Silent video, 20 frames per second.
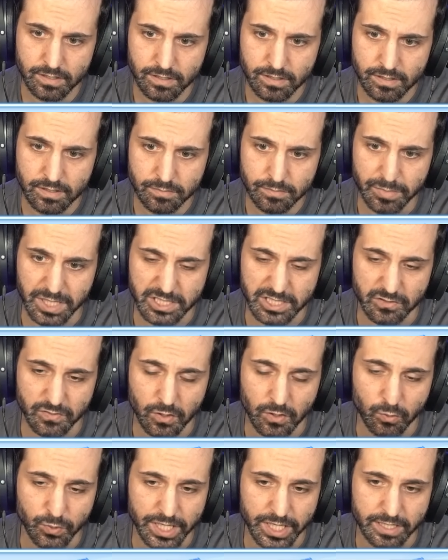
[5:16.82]
Because of our
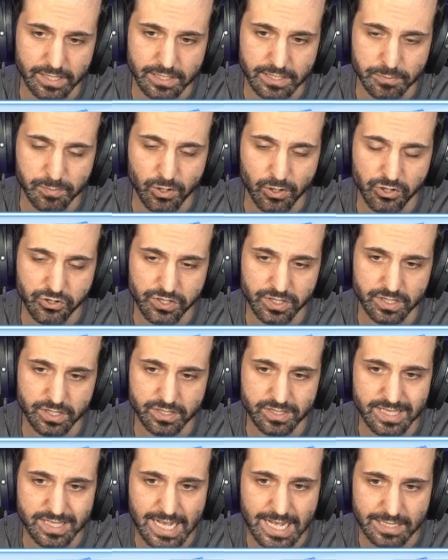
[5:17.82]
weakness, potion
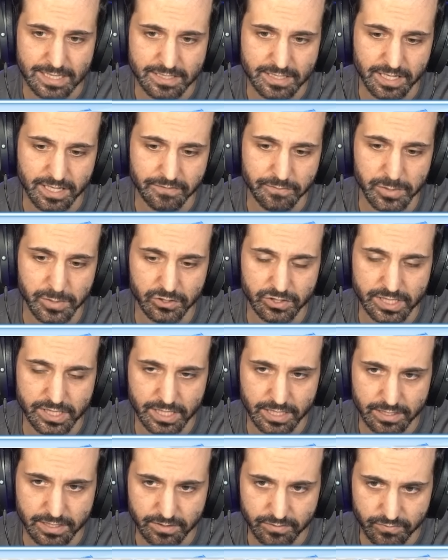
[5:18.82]
does not save
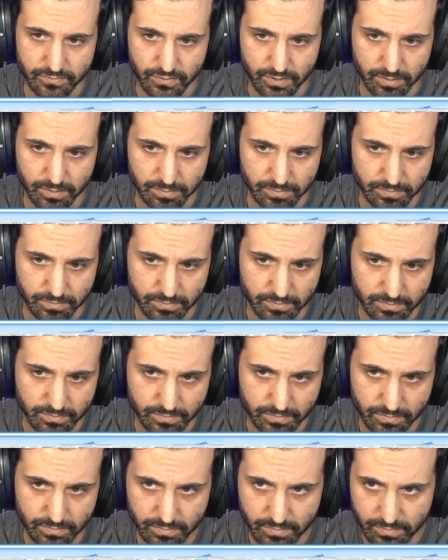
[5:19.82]
Miltank from
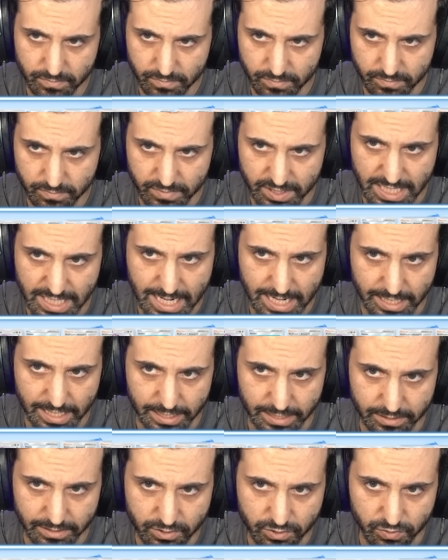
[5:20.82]

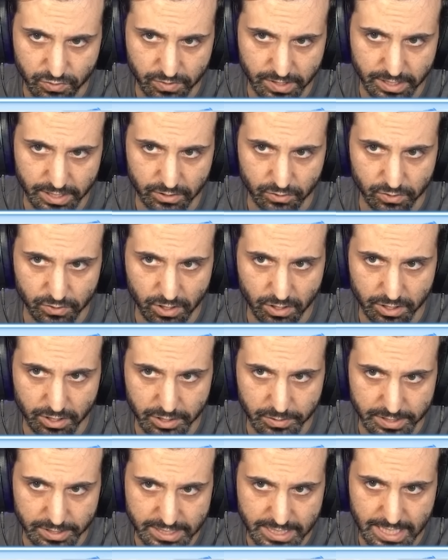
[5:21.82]
dying to a
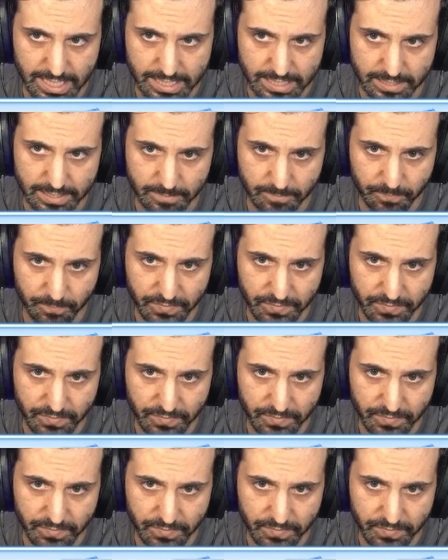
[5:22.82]
Lucario attack.